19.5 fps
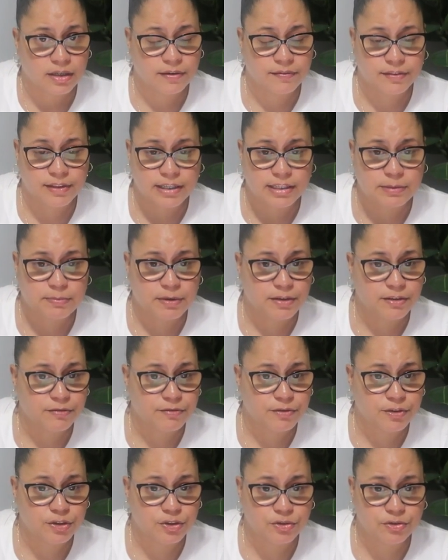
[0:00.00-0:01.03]
if that's
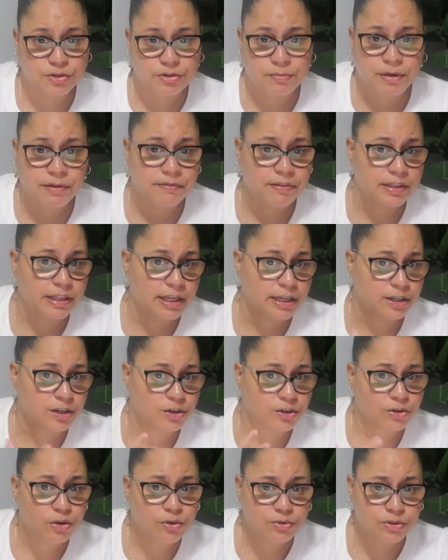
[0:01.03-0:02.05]
beneficial to maybe like your
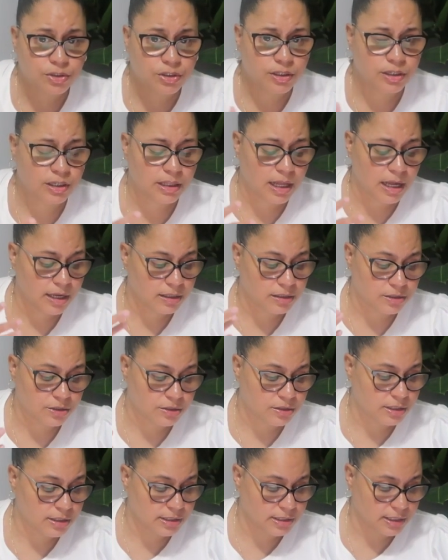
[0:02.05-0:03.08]
coaching clients or
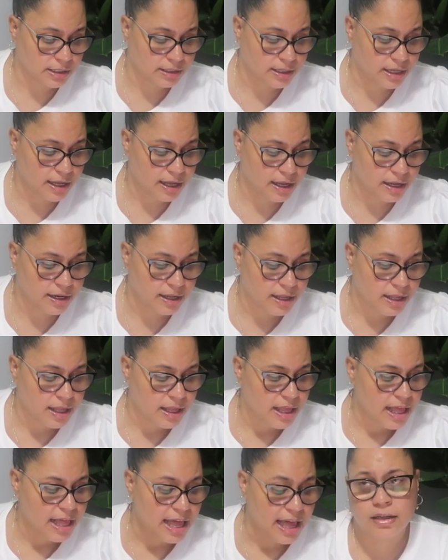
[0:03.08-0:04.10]
things like that.
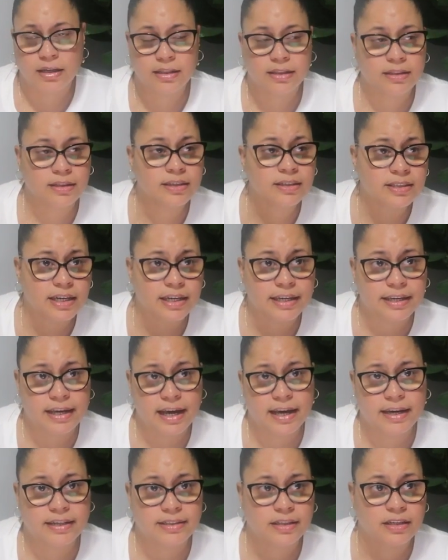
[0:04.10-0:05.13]
And this
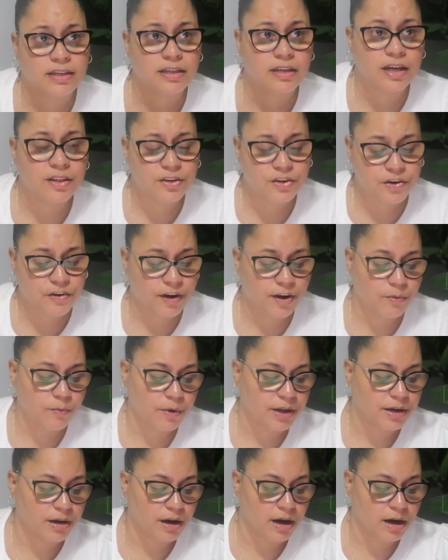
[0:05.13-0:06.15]
again is another great
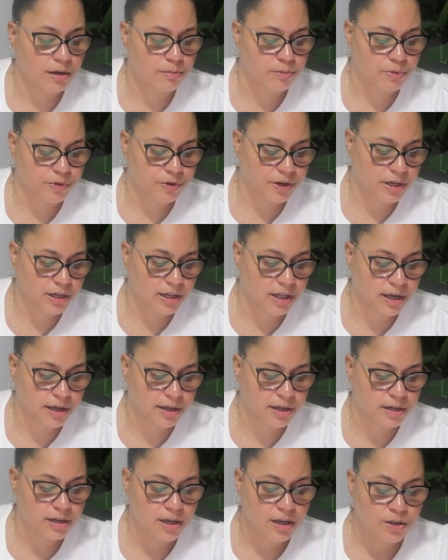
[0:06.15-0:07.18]
way to onboard a
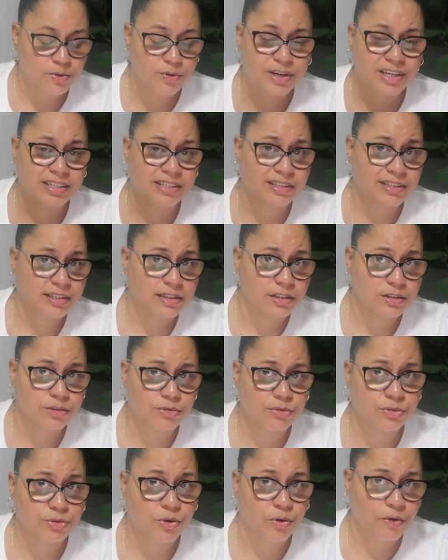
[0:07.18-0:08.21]
client. You can send a
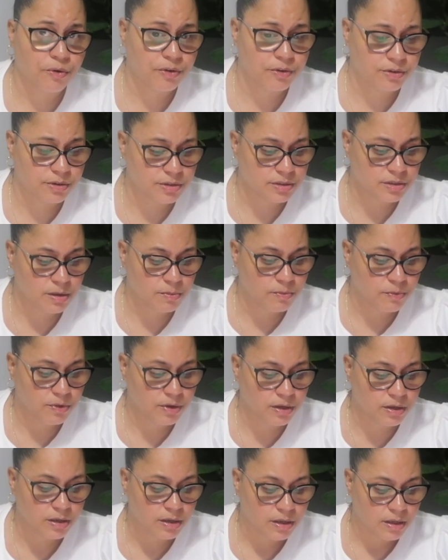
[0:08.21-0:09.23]
tutorial to
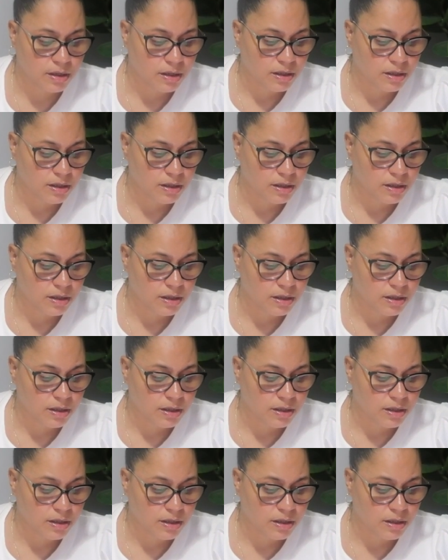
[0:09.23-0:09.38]
someone